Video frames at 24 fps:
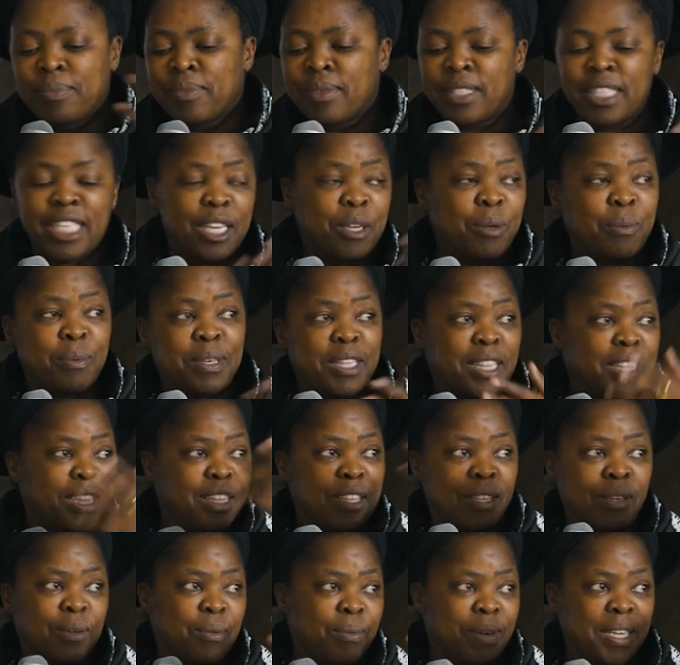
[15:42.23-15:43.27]
deal with
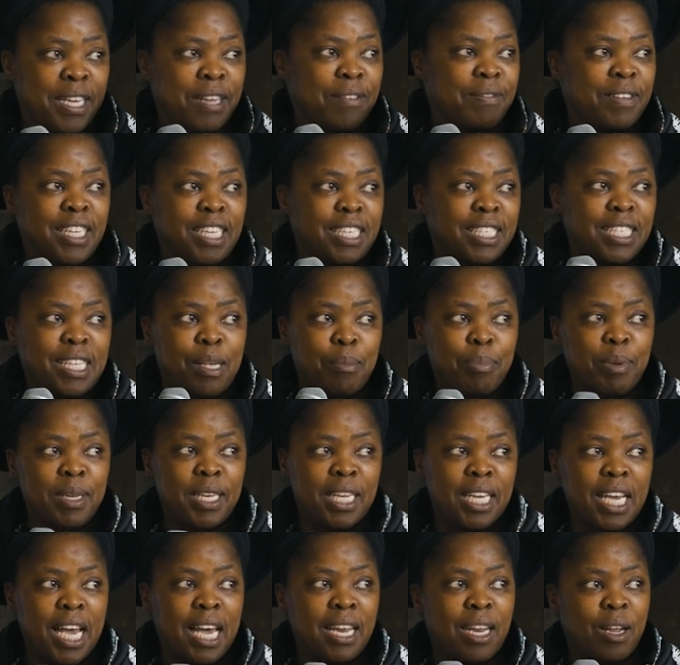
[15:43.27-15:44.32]
whatever that is
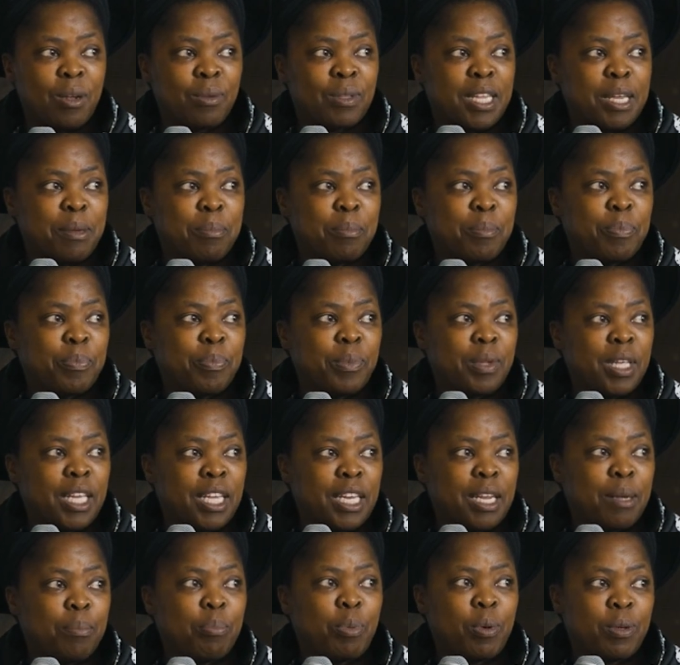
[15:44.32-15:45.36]
happening around them
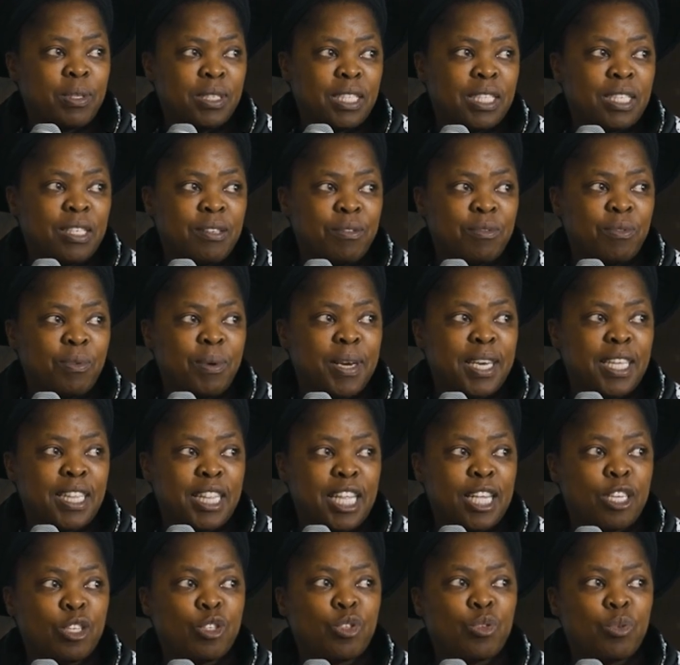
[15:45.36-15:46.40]
in a positive way
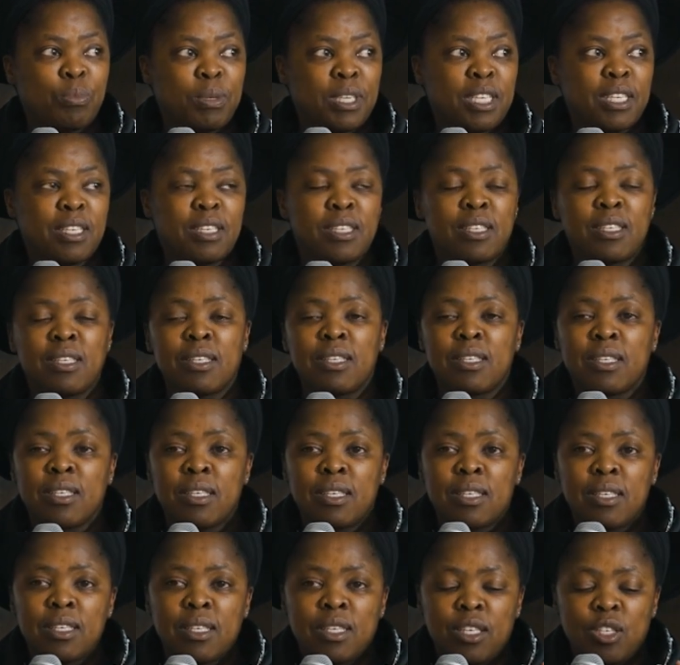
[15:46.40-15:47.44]
than to be
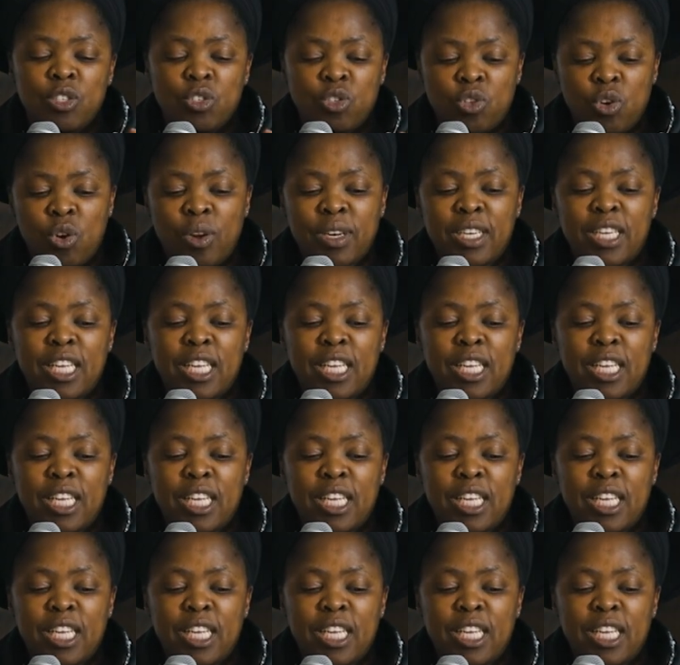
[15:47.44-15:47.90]
drawn